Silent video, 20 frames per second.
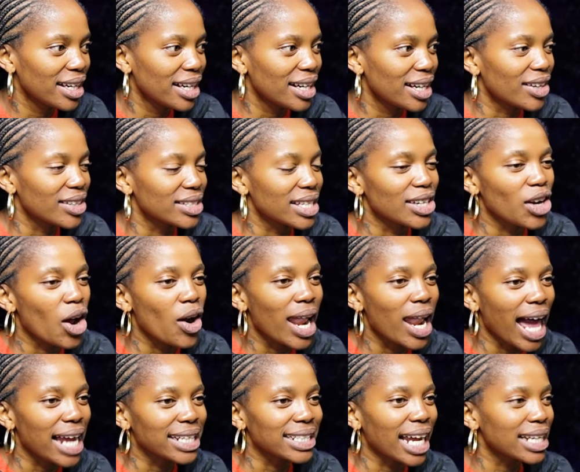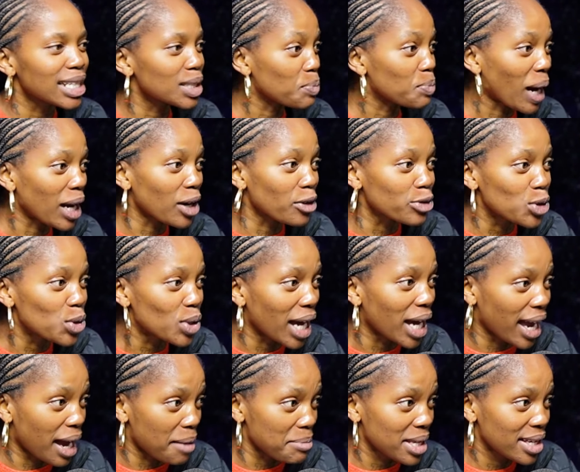because I know London name, is part of UK,
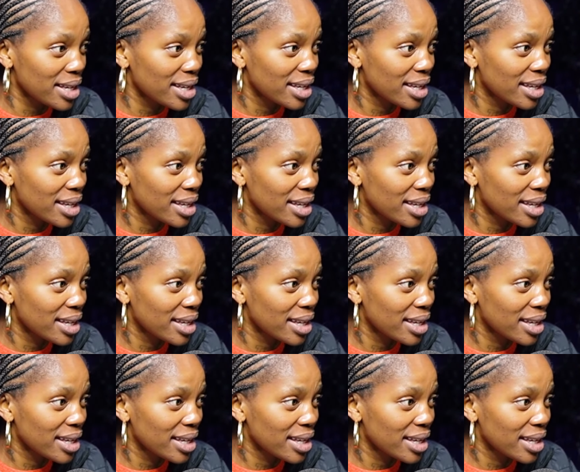Abby.